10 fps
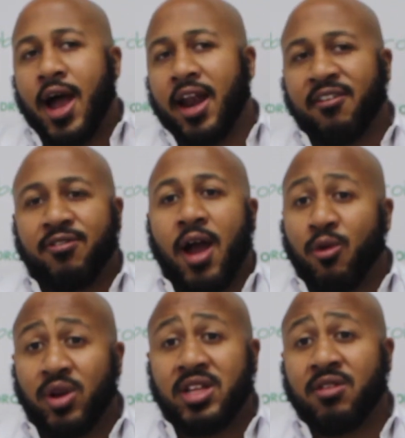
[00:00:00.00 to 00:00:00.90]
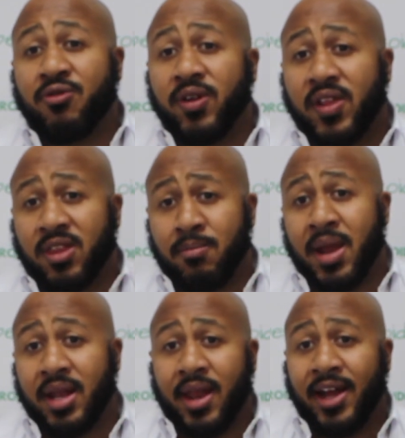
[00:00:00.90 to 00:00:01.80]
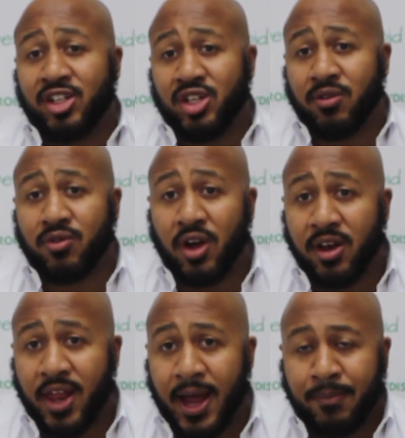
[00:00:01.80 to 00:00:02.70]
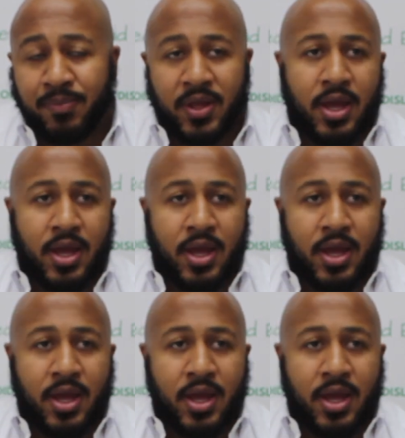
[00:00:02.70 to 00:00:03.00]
And I really did feel that the Mate 9 should have done that.